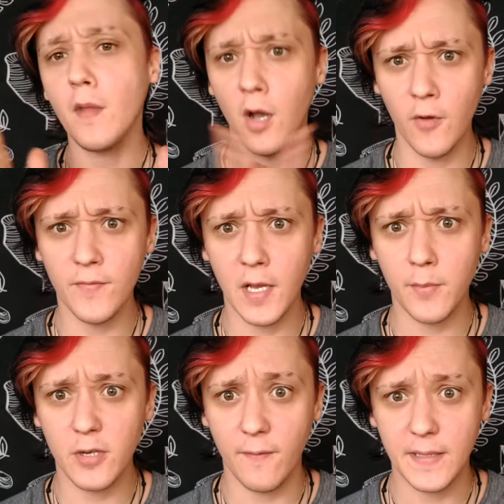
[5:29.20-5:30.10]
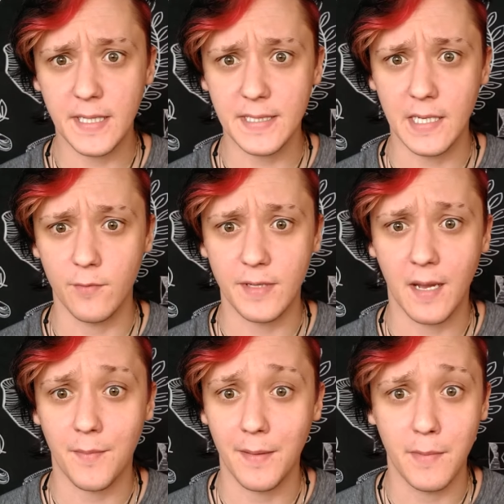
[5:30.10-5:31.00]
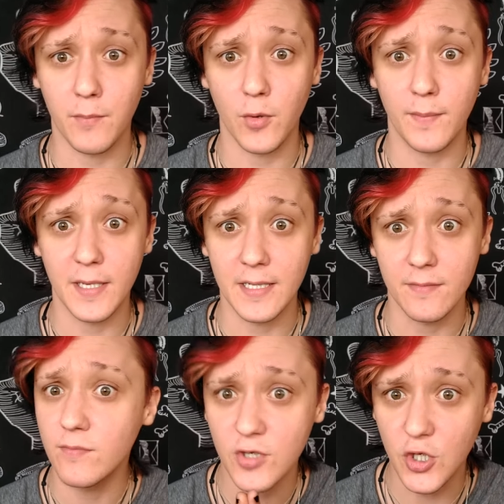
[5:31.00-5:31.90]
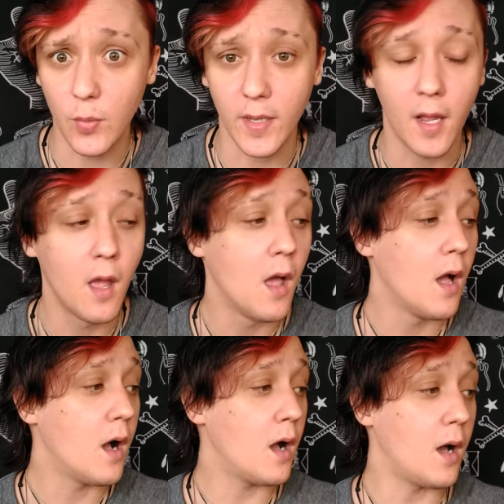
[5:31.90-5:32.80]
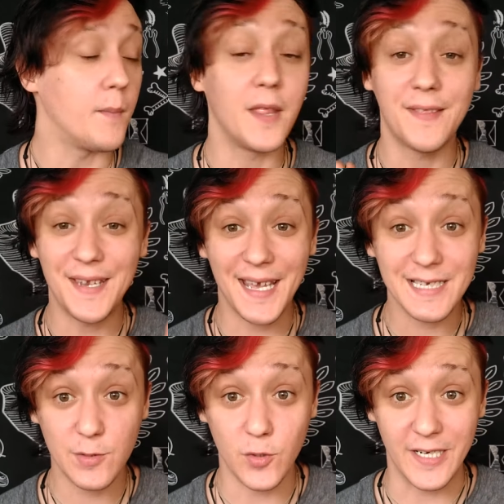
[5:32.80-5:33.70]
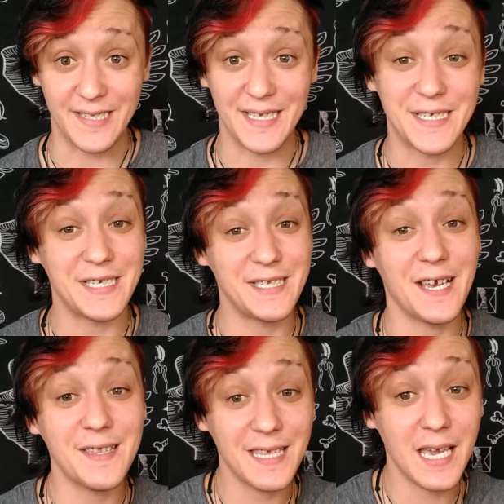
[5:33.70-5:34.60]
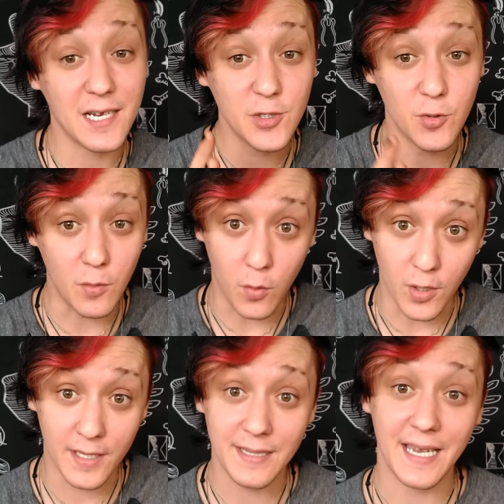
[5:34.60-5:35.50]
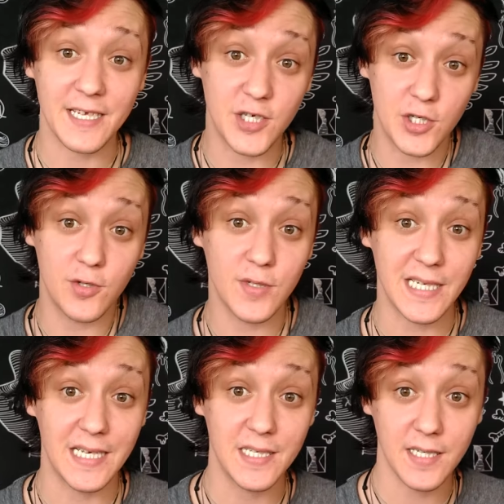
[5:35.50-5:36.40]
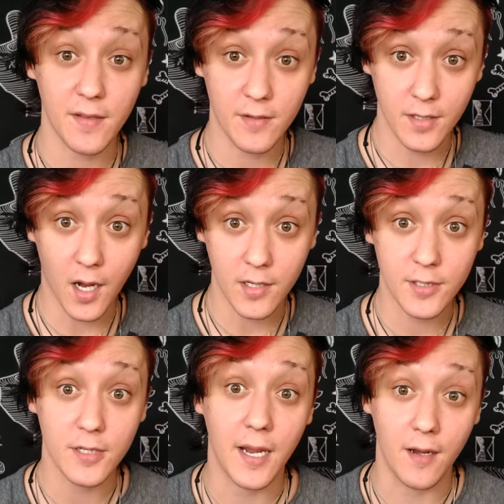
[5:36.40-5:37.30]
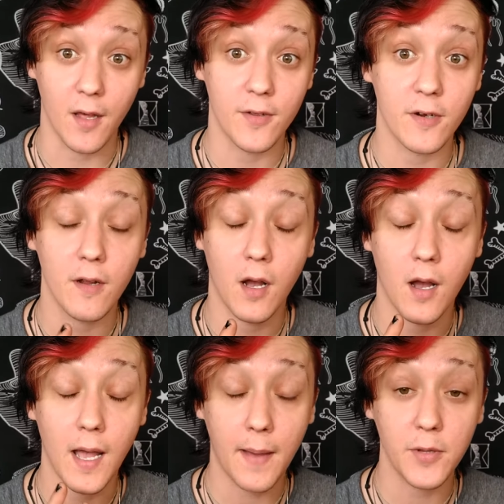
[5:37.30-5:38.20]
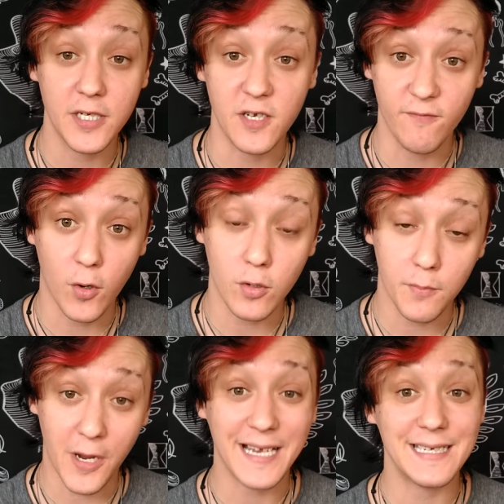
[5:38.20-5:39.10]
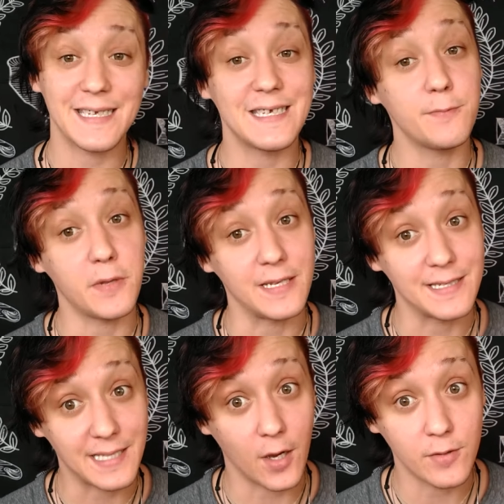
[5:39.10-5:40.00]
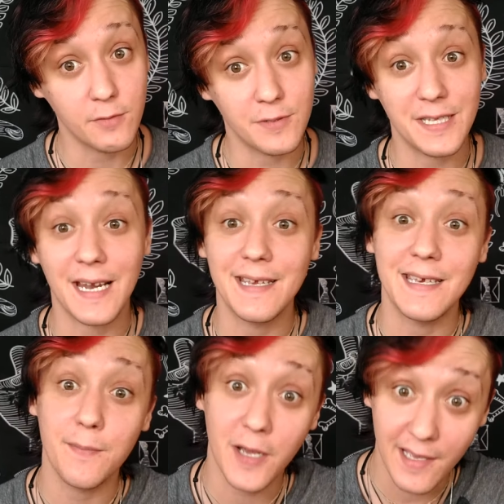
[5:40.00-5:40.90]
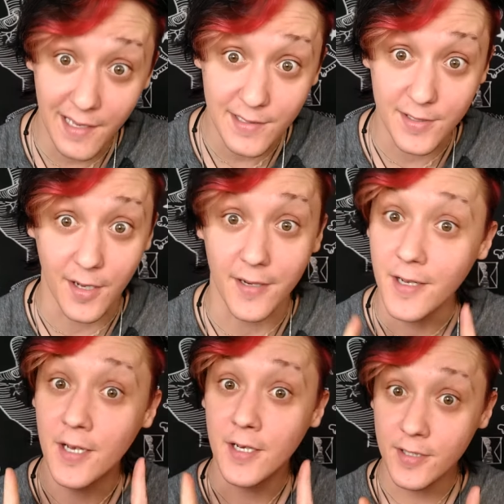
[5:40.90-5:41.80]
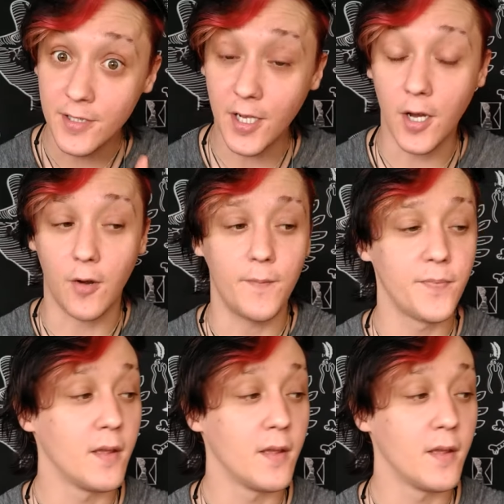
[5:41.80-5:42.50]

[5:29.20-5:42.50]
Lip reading: hopefully I'll be able to fit this in without my memory being stupid. The next one, this is not the actual one that is used in Southern Conjure and other Appalachian folk practices, but it is the only one that I can get my hands on. So,